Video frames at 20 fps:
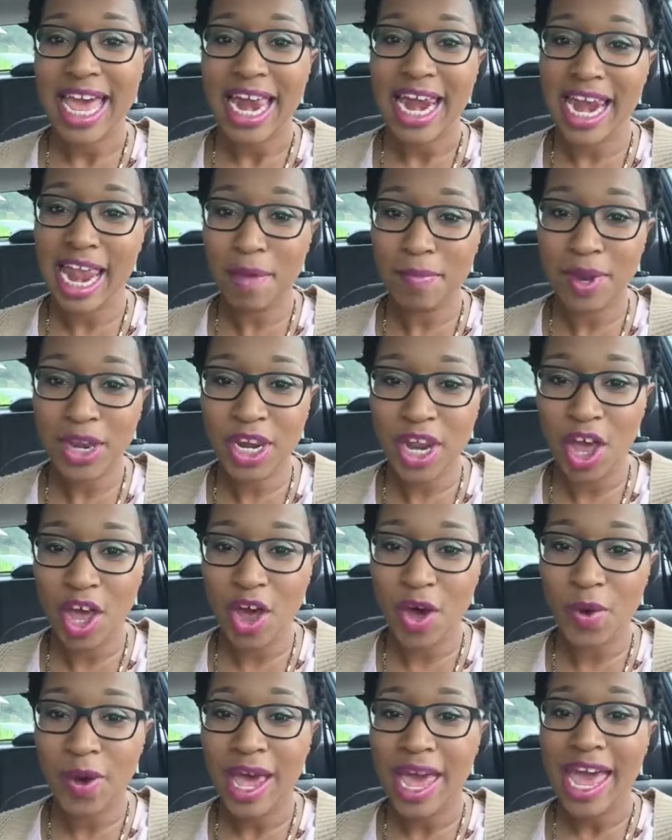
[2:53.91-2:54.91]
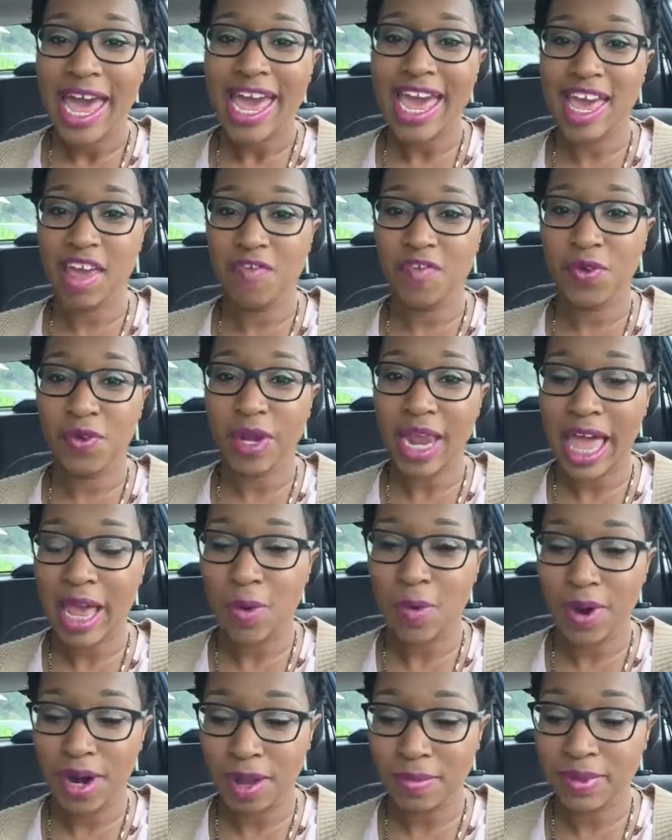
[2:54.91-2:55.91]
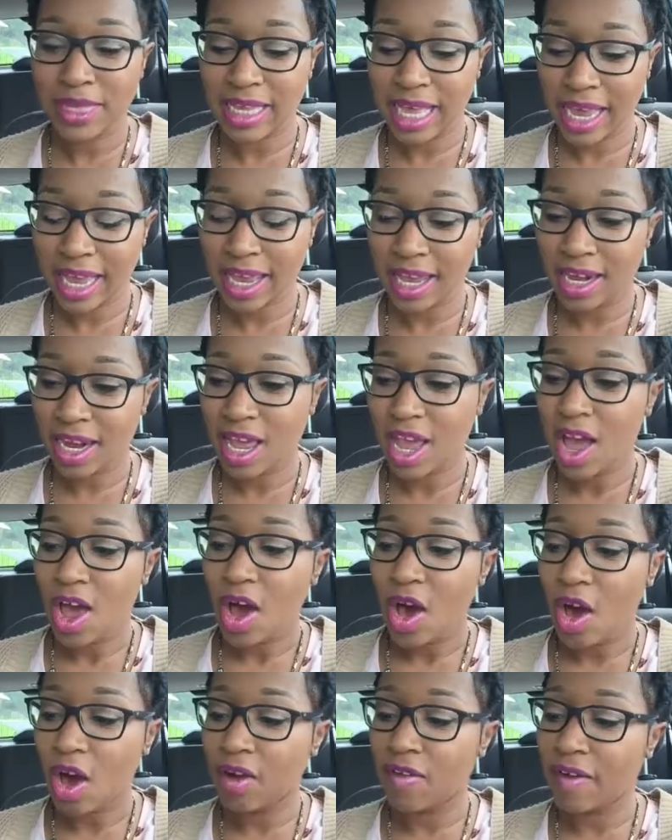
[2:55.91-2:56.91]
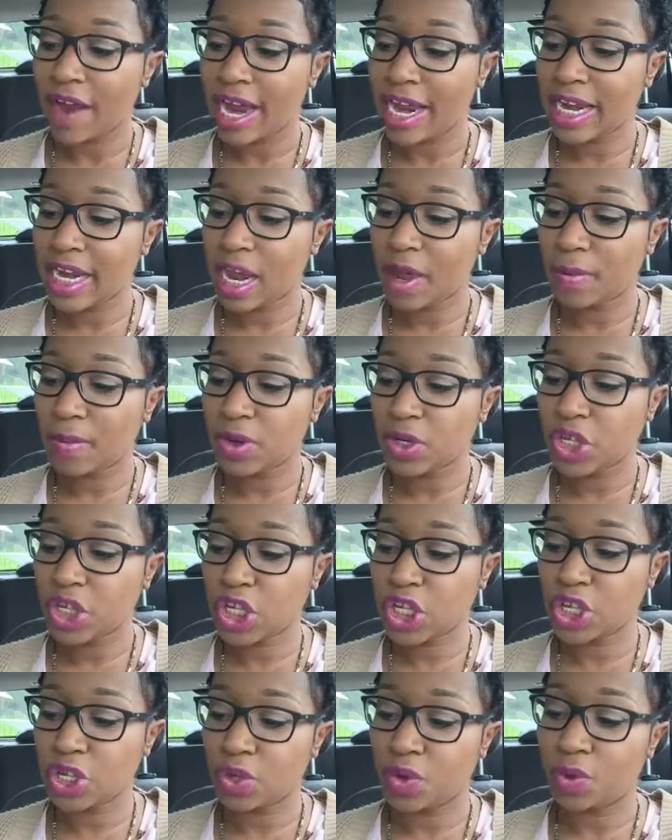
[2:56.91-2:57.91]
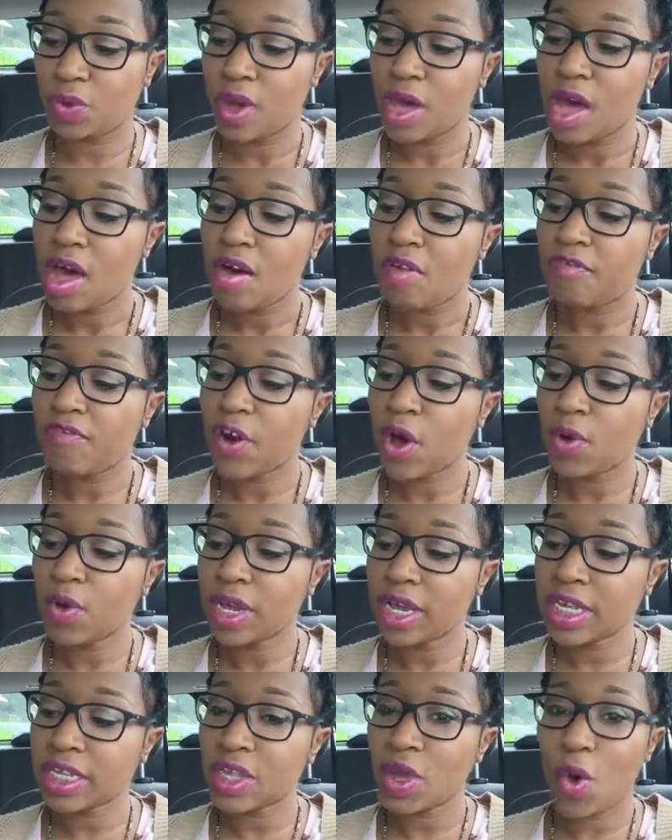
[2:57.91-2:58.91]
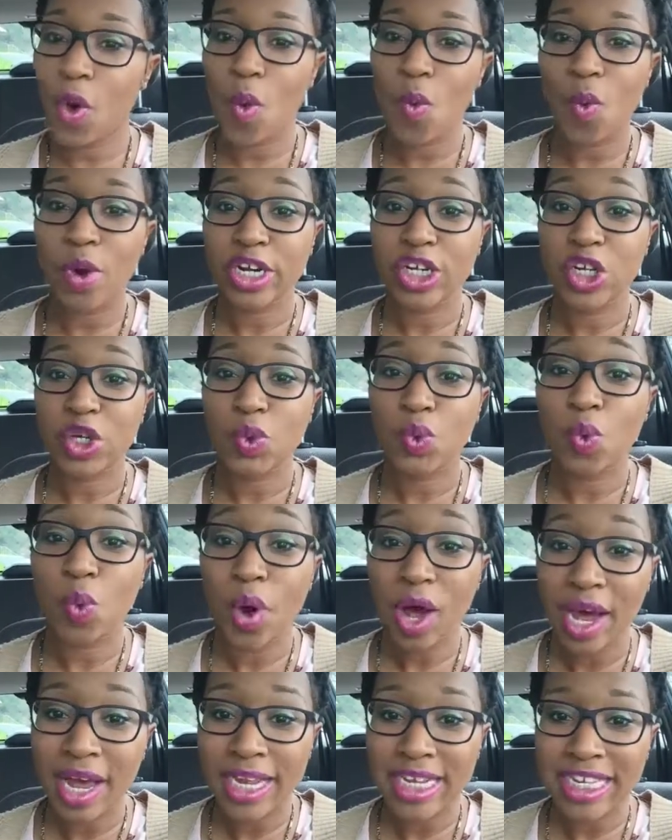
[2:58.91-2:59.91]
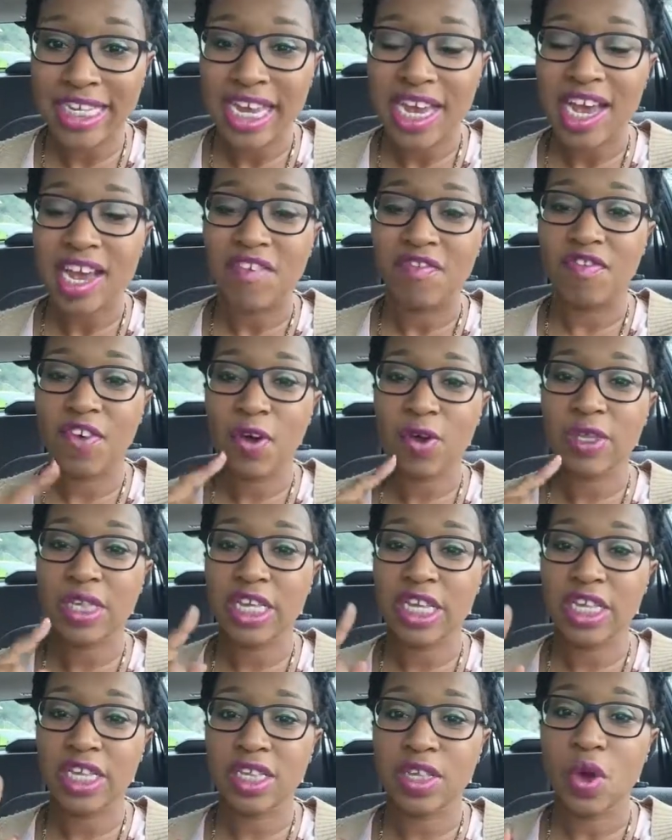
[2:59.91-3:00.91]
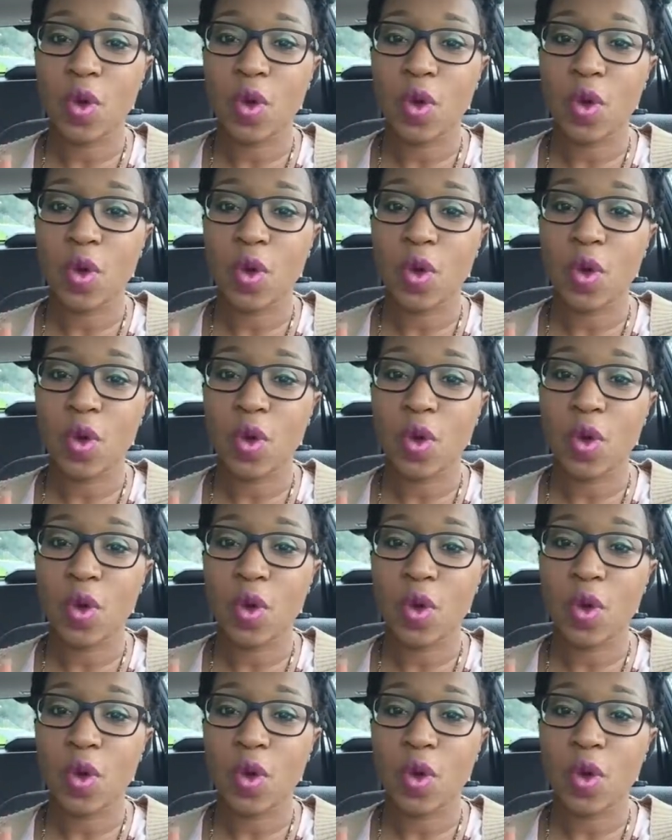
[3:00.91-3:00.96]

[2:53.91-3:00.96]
Let me know if you like what I'm saying. All right, number 2, focus on what you want versus